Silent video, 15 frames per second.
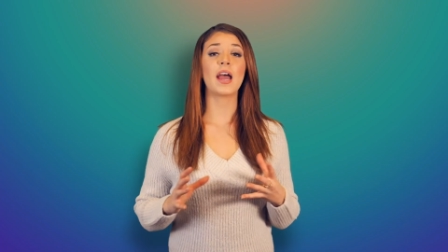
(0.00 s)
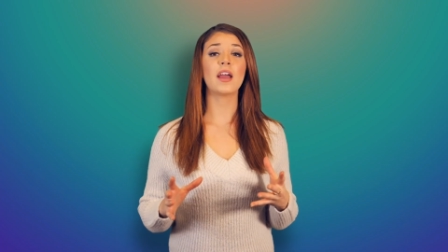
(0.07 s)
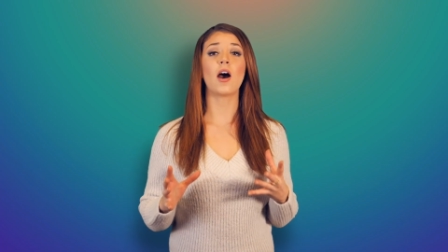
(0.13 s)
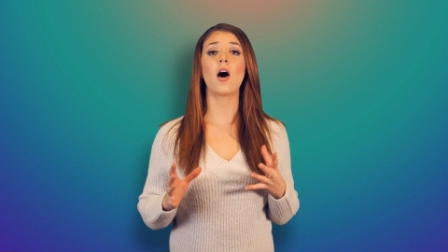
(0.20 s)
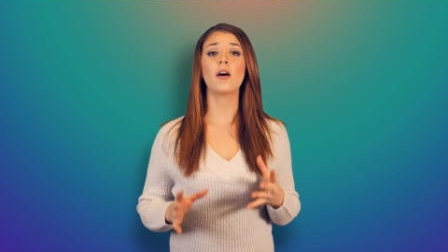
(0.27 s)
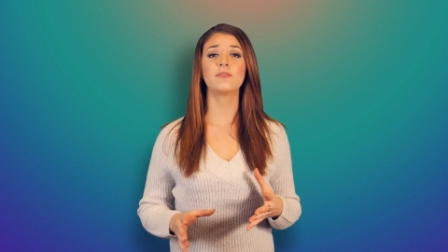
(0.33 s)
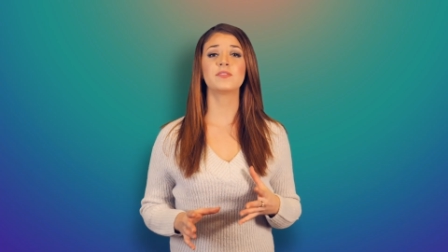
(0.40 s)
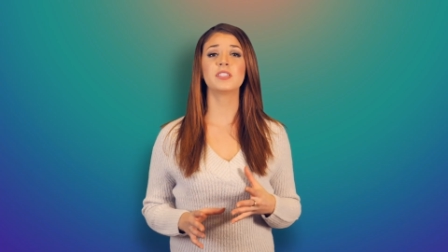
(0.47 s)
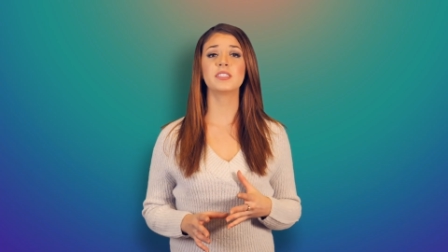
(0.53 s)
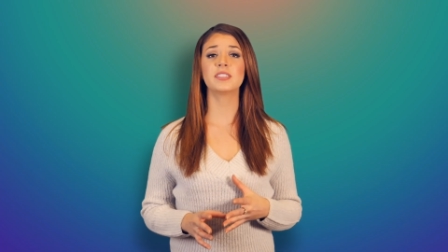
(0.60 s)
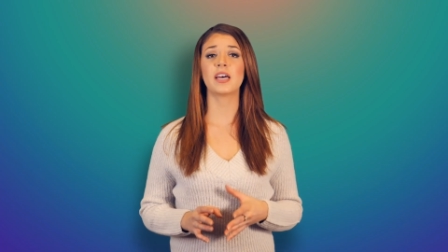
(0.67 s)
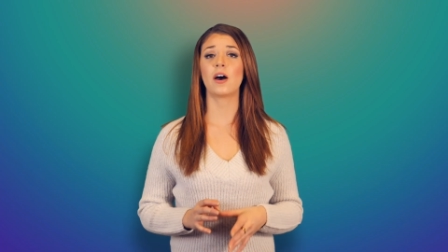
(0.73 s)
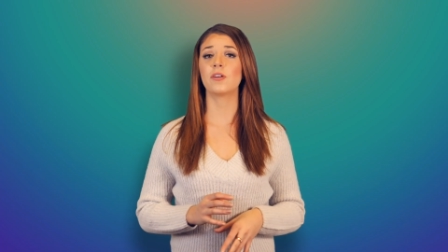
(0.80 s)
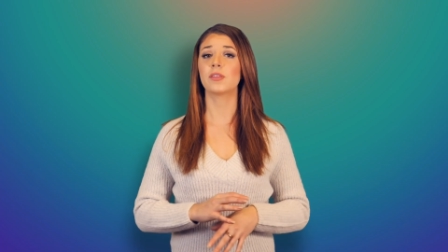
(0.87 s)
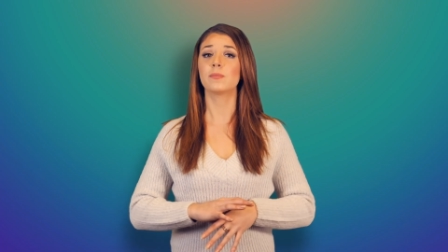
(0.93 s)
I often
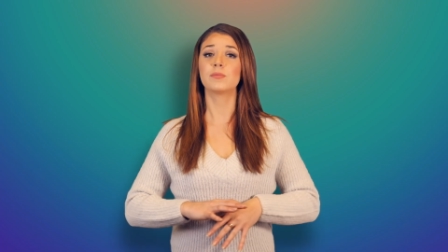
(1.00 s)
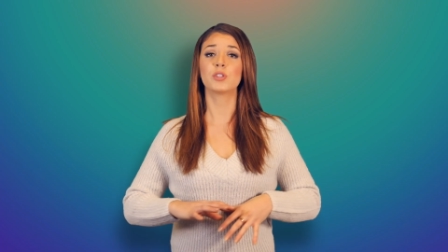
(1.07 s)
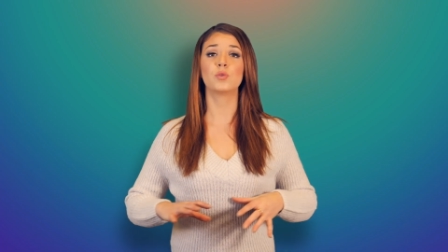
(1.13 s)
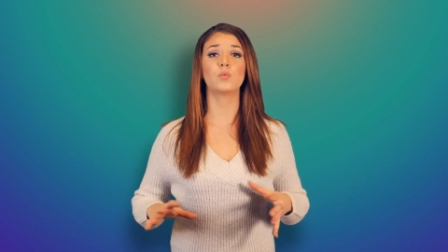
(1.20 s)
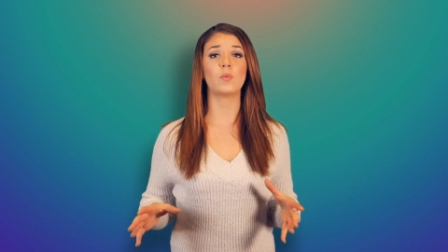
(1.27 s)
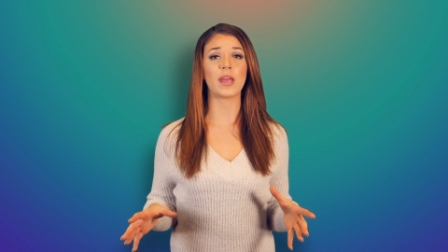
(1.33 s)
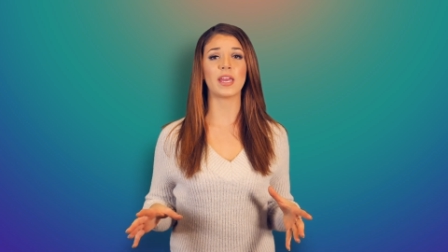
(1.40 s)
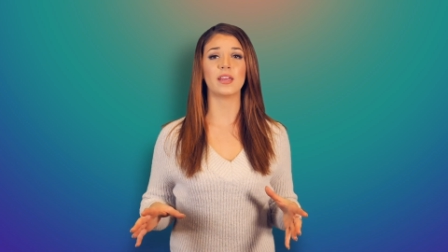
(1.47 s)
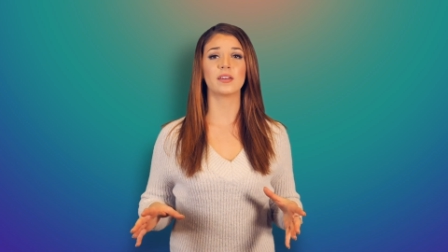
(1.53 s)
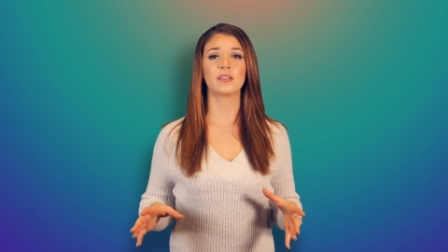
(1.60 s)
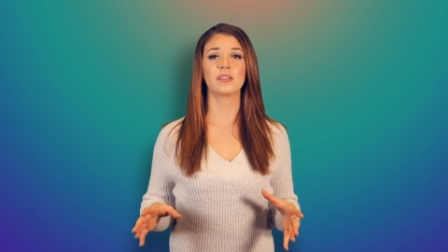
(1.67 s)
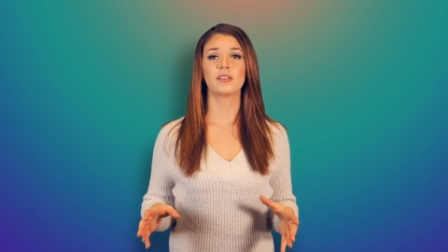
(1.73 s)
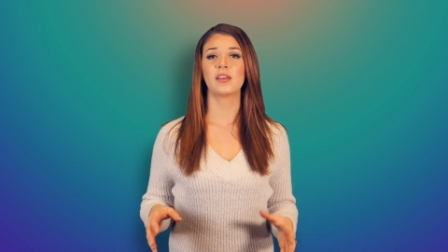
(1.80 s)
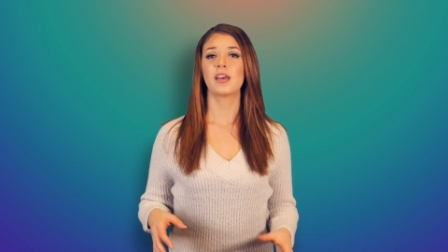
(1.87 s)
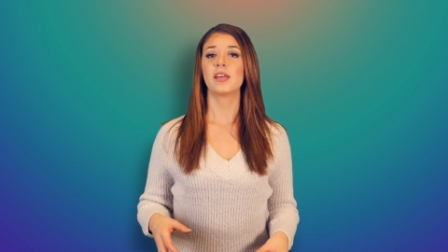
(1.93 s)
tell them to wait.
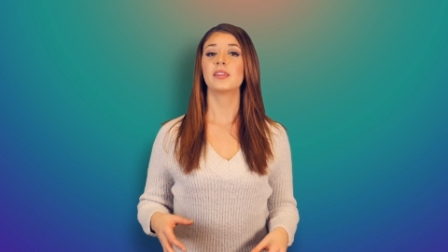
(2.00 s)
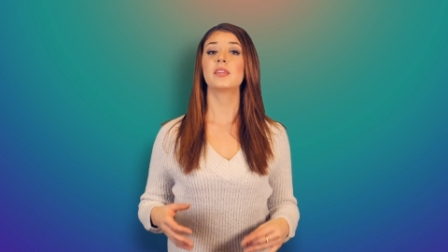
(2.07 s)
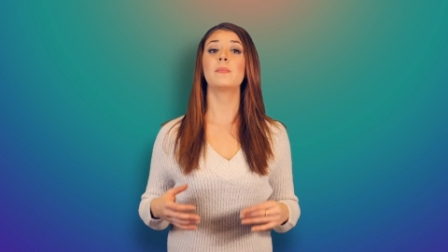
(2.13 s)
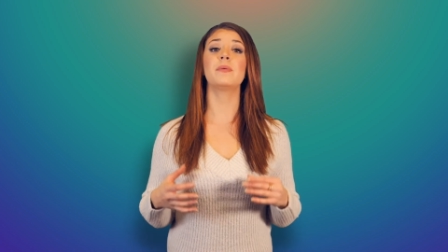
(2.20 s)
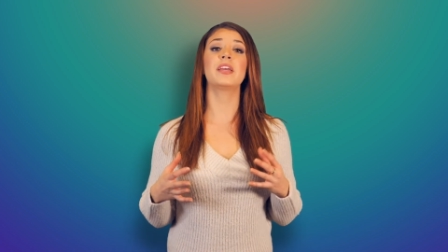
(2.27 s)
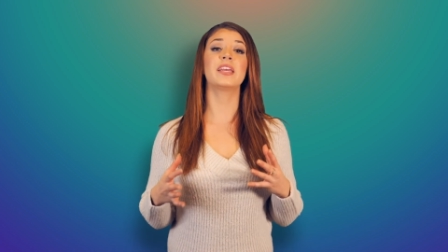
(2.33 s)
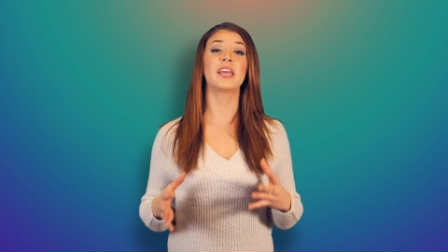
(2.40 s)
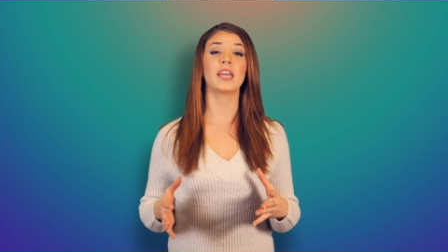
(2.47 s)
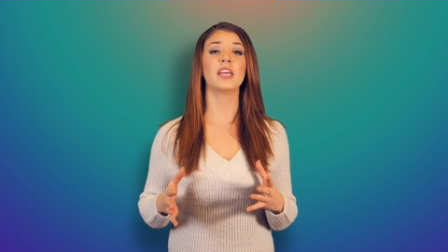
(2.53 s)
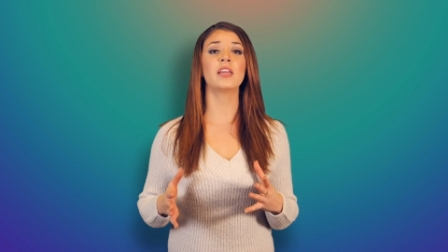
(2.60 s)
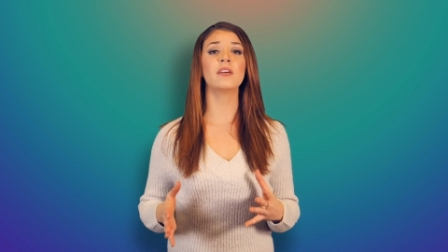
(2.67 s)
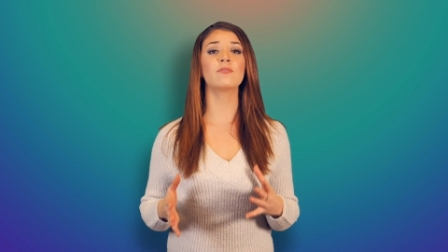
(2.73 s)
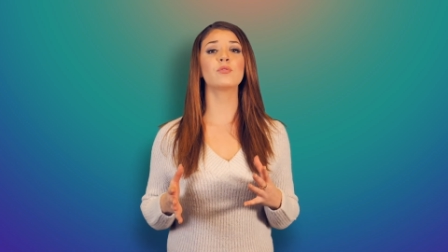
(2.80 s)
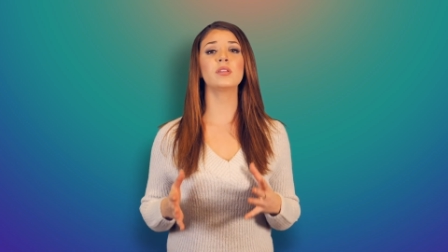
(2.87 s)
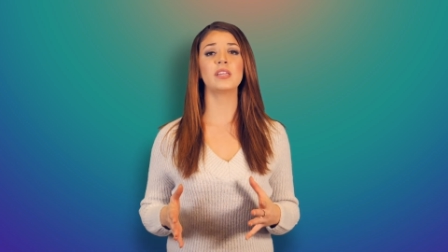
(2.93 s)
The beginning
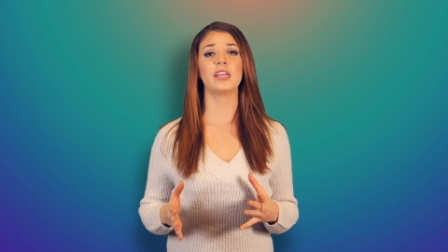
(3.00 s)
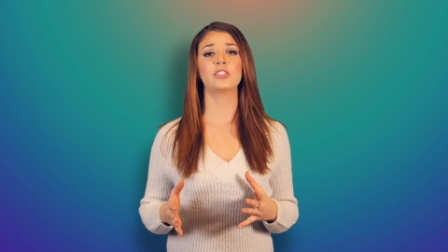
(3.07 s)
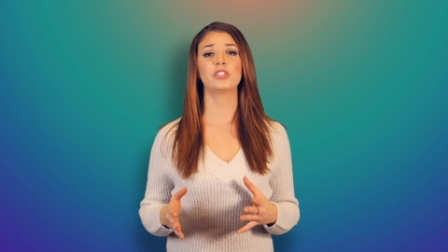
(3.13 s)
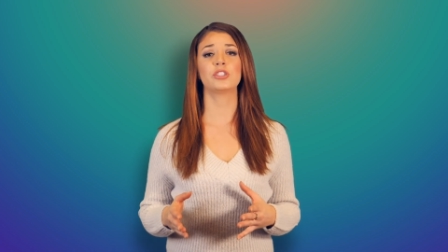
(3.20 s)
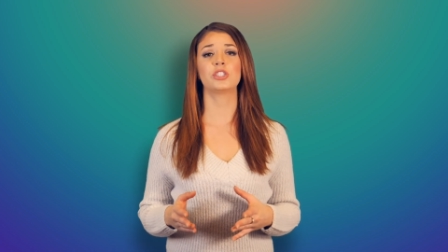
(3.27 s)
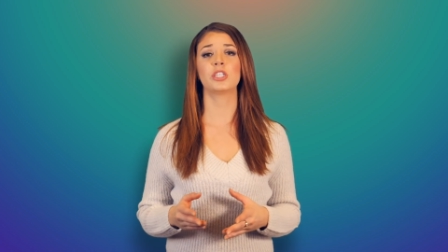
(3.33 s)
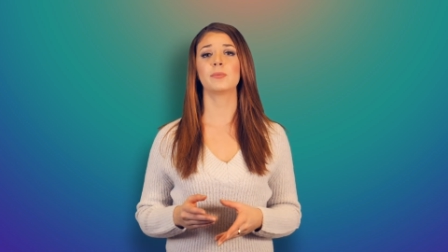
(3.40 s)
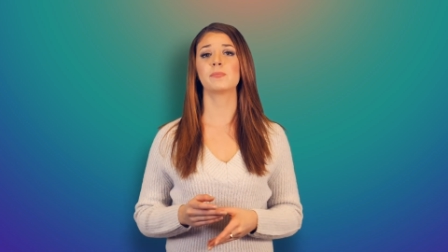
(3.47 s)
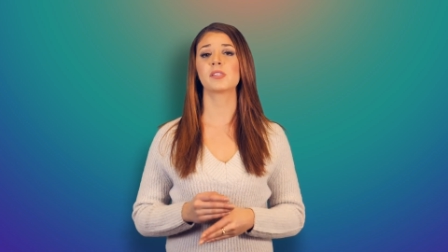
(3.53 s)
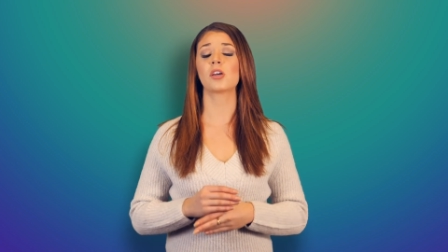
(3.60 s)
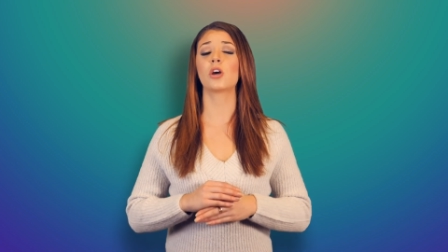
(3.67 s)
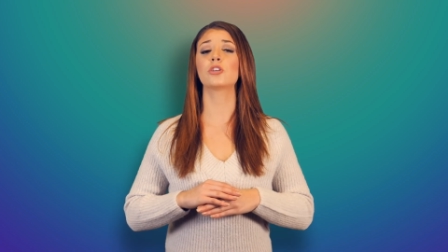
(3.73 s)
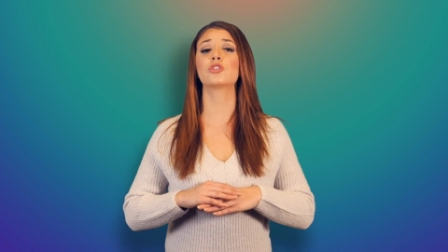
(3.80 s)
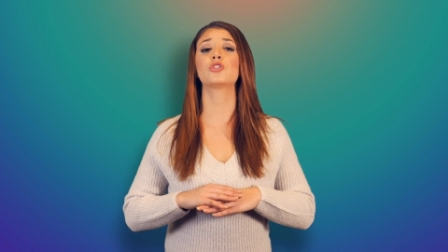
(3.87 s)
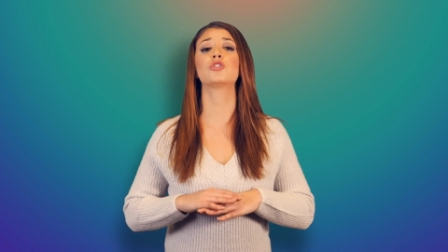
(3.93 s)
of relationships
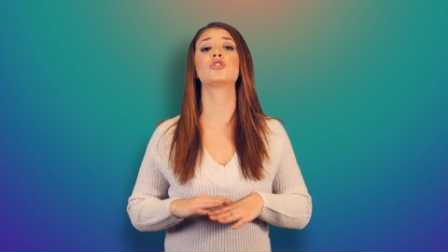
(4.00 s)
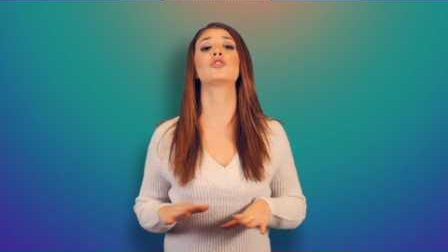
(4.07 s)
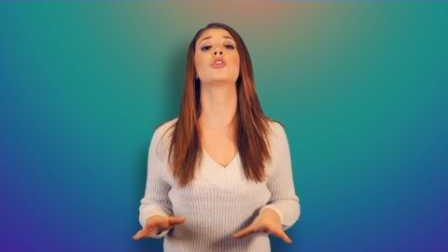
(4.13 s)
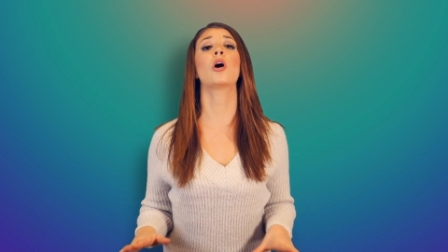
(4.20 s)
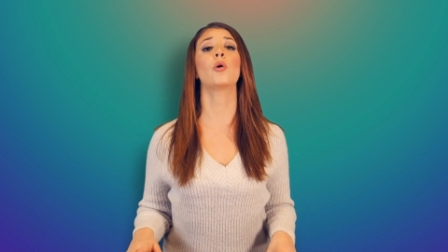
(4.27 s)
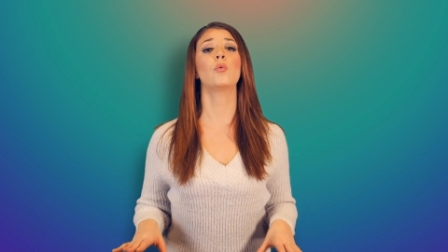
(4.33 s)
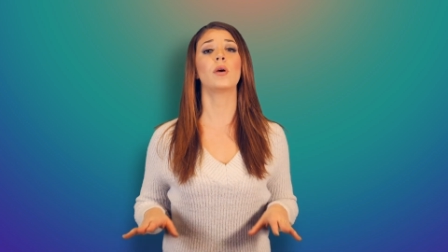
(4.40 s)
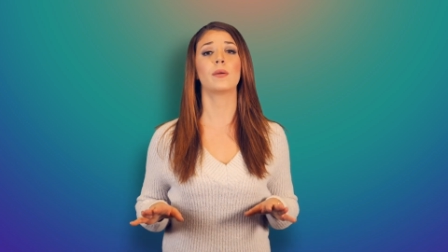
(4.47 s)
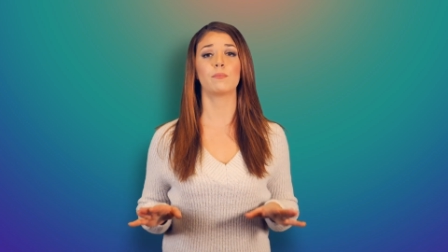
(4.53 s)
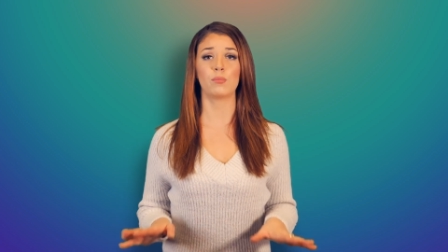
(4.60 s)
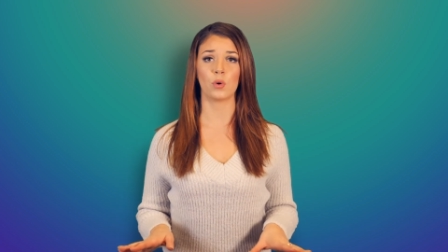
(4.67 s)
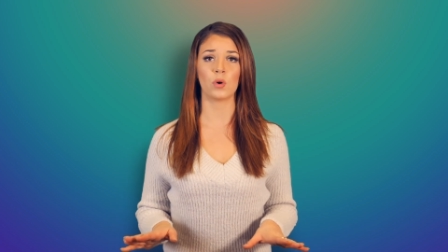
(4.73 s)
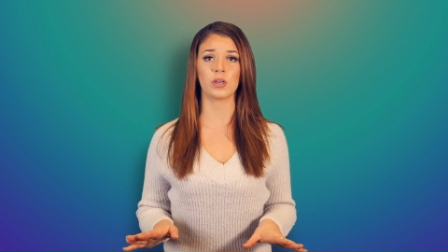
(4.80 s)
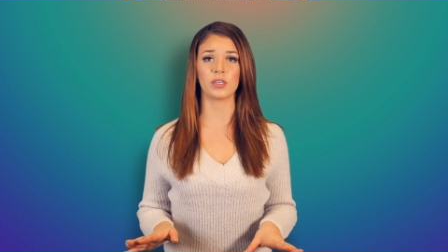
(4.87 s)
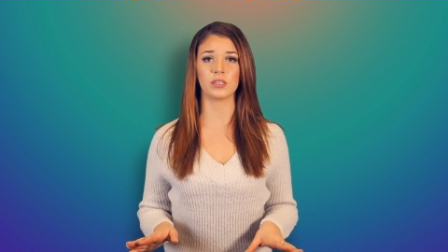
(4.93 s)
are so
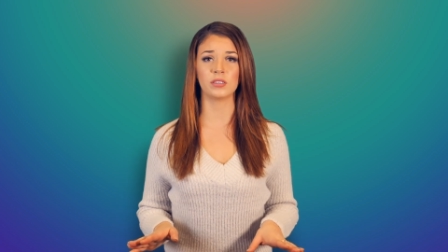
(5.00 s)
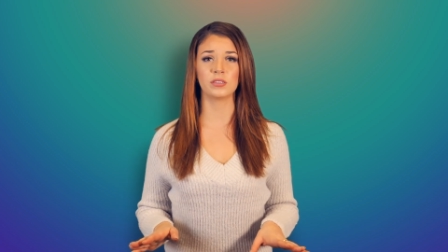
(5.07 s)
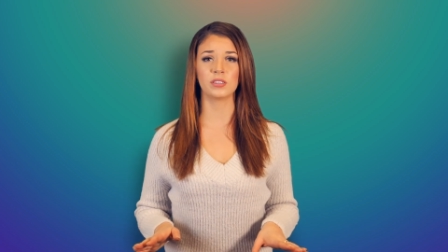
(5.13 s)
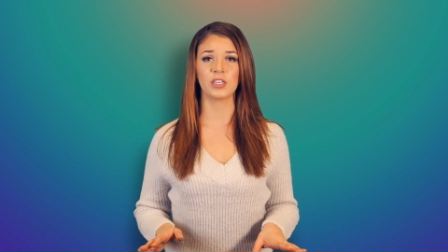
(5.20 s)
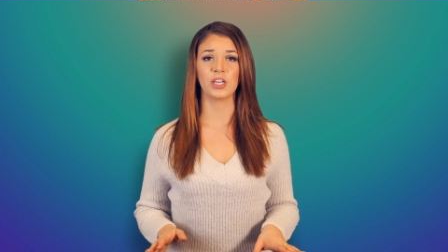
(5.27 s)
important.